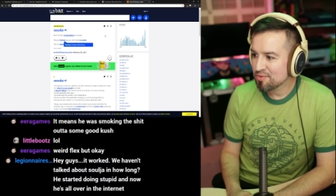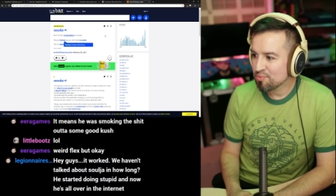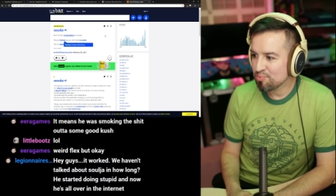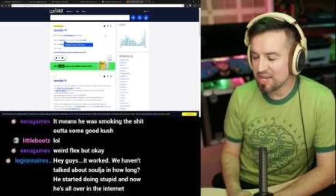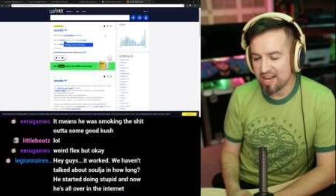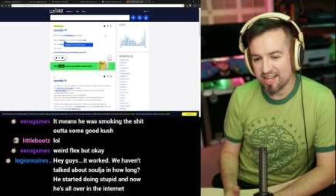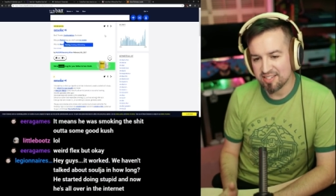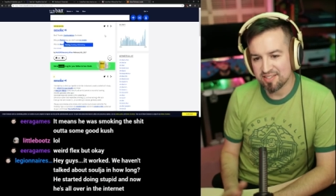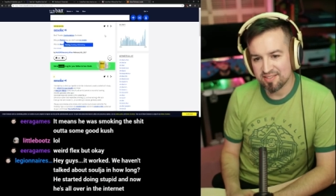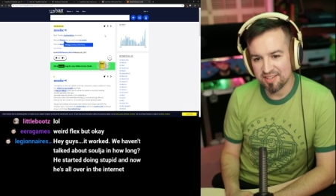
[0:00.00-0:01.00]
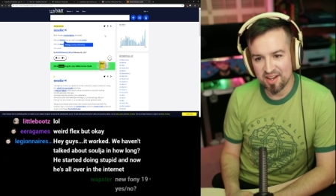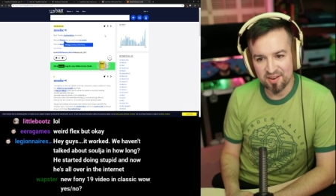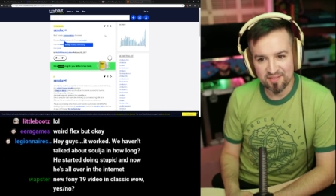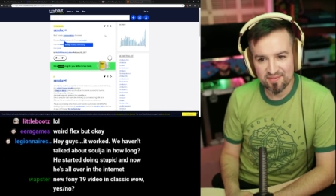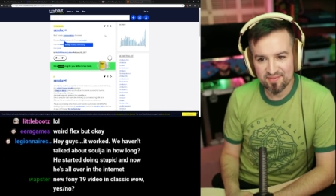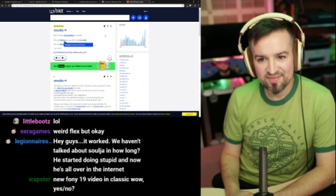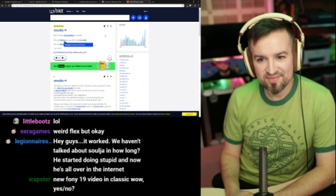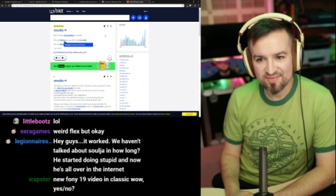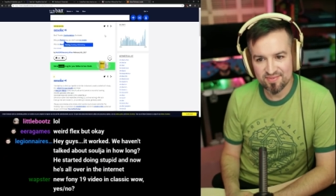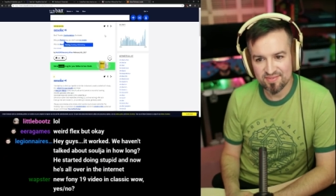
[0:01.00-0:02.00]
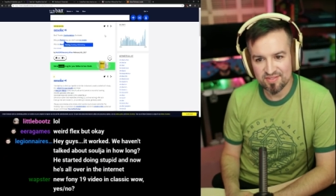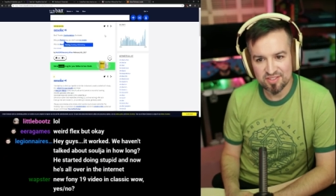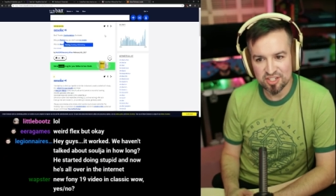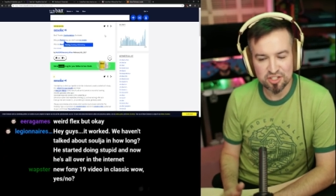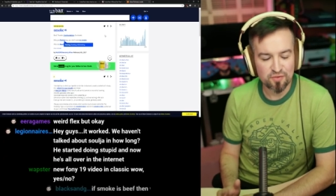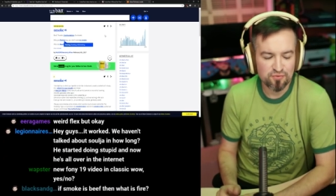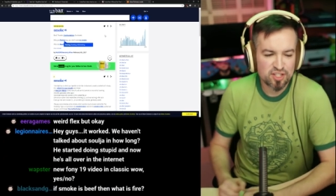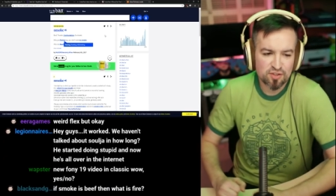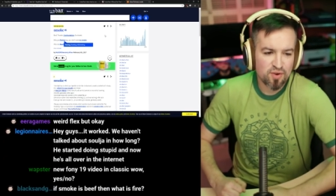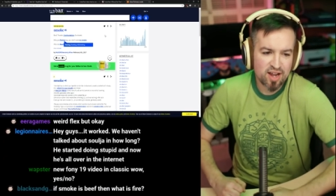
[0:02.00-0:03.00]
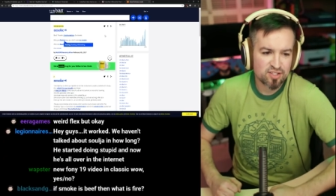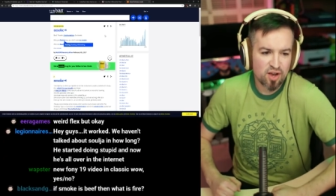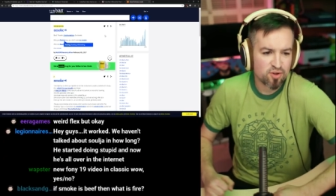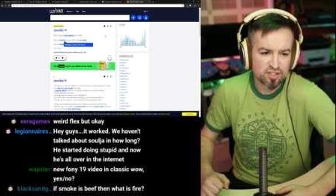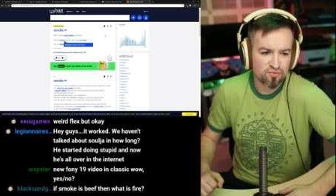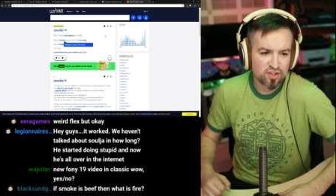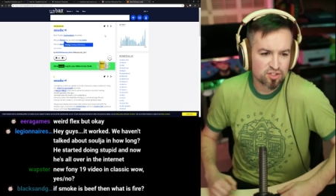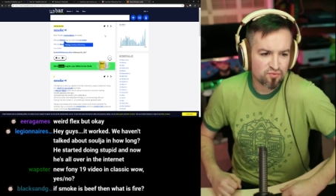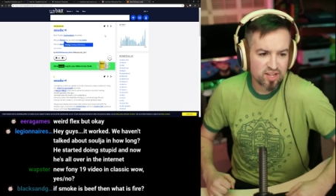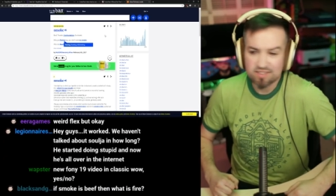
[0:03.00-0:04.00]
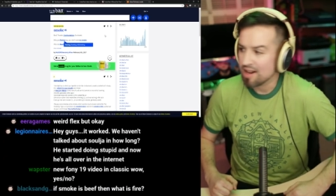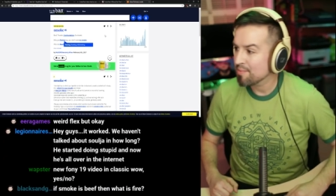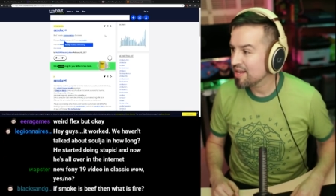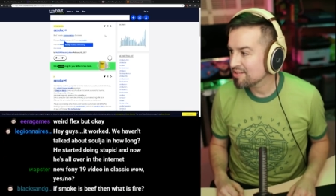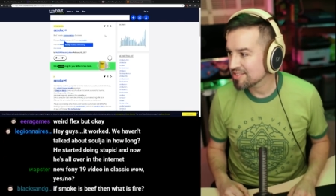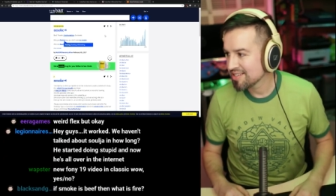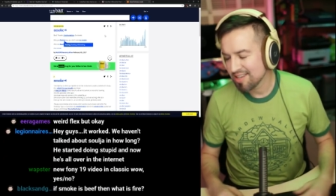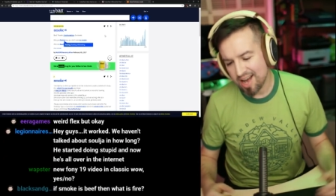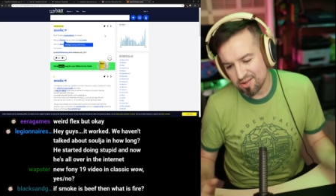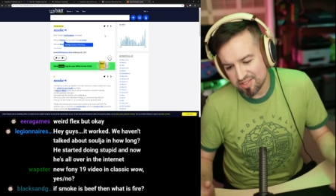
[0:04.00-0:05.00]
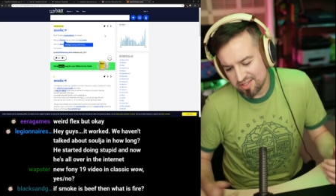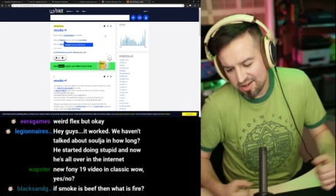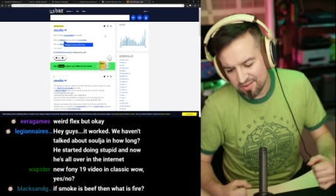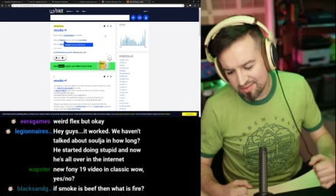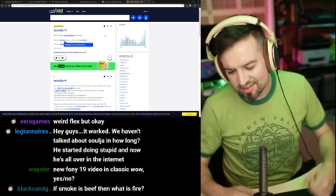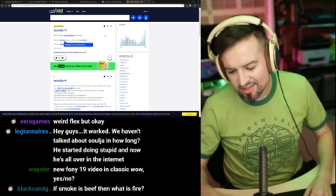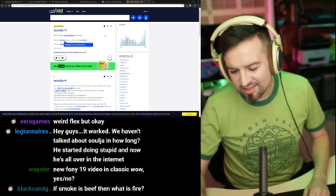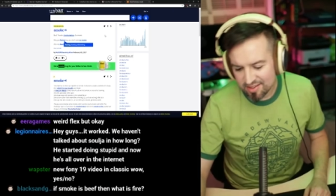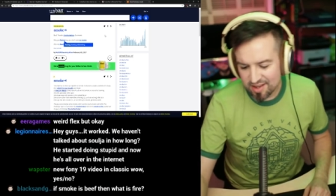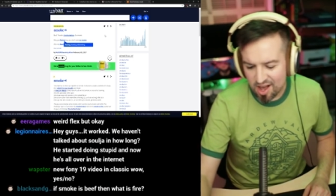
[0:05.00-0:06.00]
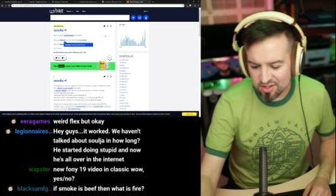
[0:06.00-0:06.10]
you know, I was just flexing on him, man. I was just, you know, I